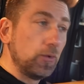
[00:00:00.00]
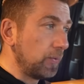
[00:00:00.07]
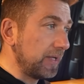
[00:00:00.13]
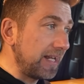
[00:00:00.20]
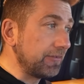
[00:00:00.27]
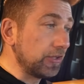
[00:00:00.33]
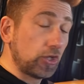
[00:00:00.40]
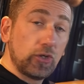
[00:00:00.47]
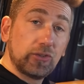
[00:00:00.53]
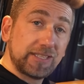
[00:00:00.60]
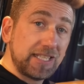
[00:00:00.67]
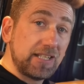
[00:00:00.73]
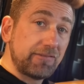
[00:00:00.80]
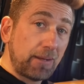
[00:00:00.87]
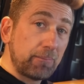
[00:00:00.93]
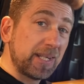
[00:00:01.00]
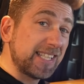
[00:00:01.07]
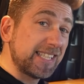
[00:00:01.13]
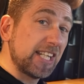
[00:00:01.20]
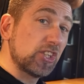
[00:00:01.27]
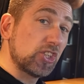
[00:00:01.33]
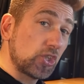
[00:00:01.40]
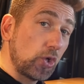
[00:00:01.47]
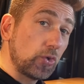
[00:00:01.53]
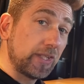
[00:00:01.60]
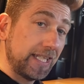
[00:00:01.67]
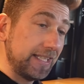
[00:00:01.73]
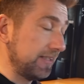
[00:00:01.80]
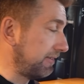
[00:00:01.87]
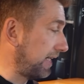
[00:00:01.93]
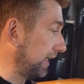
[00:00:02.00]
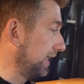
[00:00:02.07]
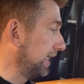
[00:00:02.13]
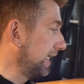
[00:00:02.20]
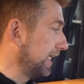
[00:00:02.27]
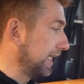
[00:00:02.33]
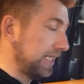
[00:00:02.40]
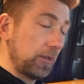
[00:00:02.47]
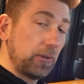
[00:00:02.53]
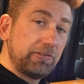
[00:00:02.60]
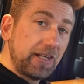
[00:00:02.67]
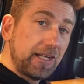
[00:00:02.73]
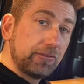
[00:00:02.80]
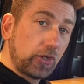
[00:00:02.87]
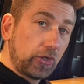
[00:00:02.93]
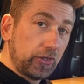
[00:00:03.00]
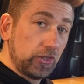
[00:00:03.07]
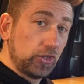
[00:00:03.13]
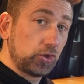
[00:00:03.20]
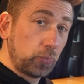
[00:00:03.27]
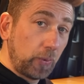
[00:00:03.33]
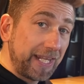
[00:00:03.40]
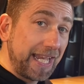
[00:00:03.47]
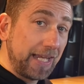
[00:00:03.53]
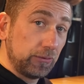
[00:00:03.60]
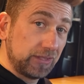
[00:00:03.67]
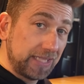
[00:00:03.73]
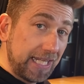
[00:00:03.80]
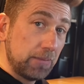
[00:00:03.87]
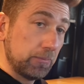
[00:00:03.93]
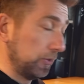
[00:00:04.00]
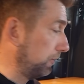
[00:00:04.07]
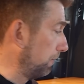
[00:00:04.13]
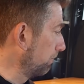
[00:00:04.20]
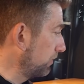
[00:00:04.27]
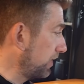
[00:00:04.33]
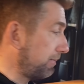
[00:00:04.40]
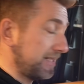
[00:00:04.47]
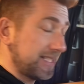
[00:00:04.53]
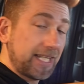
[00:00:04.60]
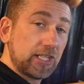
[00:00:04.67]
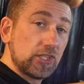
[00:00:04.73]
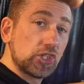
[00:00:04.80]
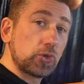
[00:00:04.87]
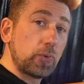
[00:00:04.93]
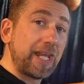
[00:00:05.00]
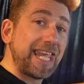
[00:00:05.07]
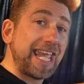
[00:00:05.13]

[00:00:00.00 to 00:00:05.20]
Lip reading: we never cooked in the van because it stunk in the van. Now, if I've got it on a swing out table, it means I can swing